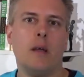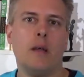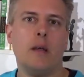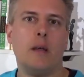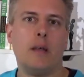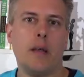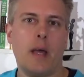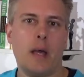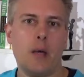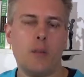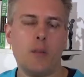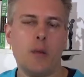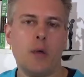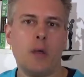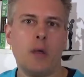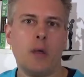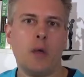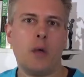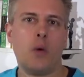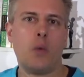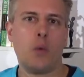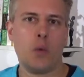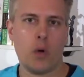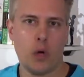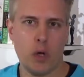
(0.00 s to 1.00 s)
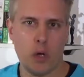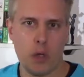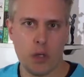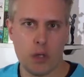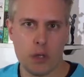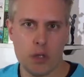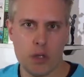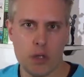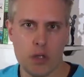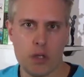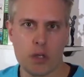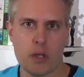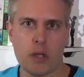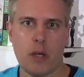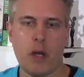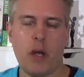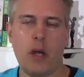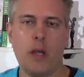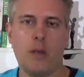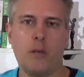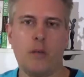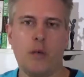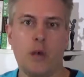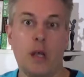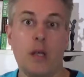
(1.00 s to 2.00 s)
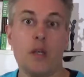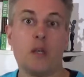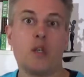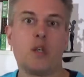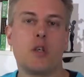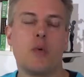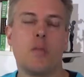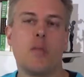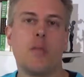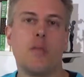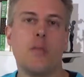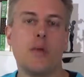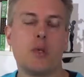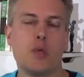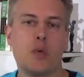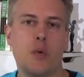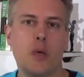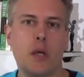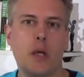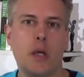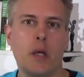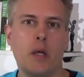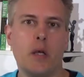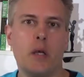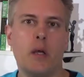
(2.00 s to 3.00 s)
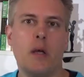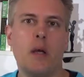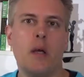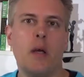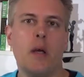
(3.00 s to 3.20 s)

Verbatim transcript: gaming worlds and the relationship between